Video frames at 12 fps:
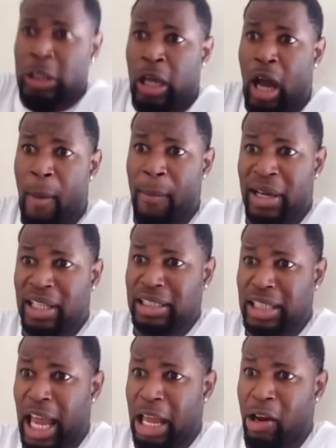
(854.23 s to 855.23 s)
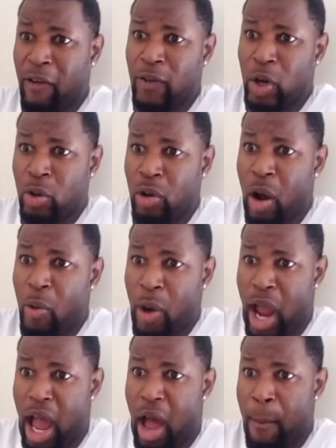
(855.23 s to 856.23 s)
A potato flew
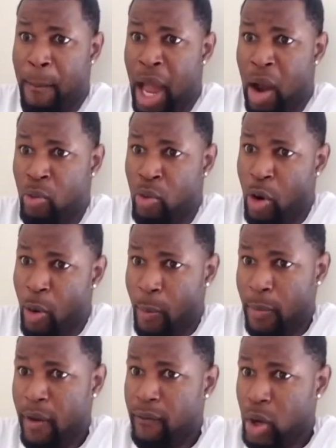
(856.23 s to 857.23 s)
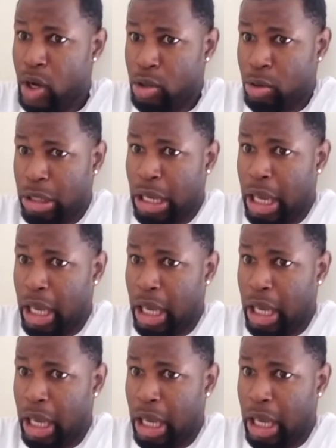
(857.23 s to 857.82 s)
around my room before.